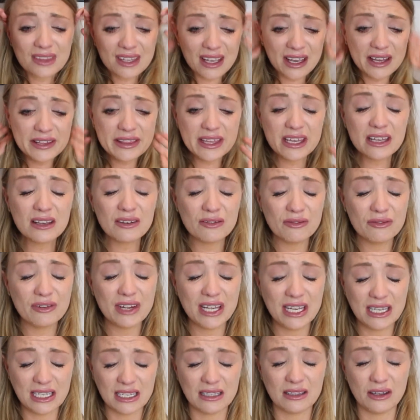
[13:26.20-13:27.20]
I think
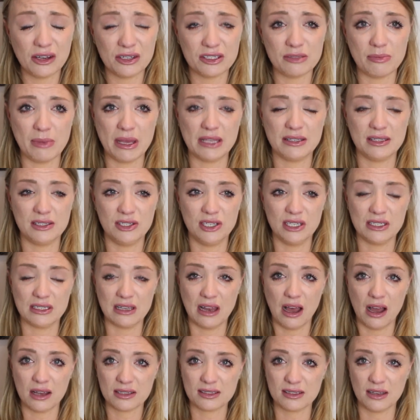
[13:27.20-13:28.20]
reading those messages
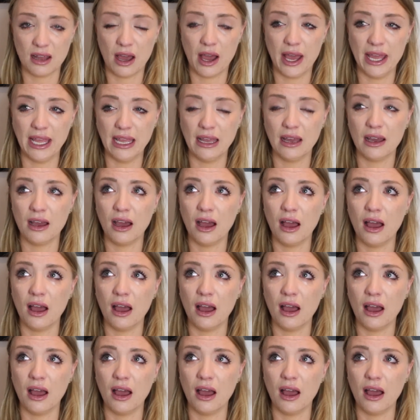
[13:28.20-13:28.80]
last night